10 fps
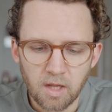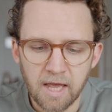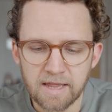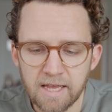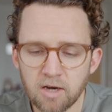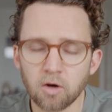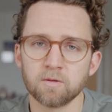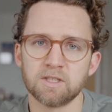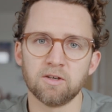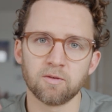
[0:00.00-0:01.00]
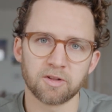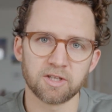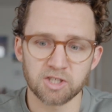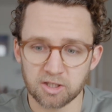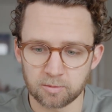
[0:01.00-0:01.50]
And then obviously you've got the
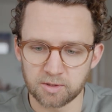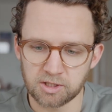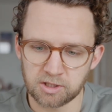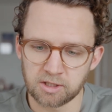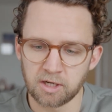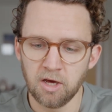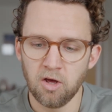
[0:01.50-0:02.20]
juxtaposition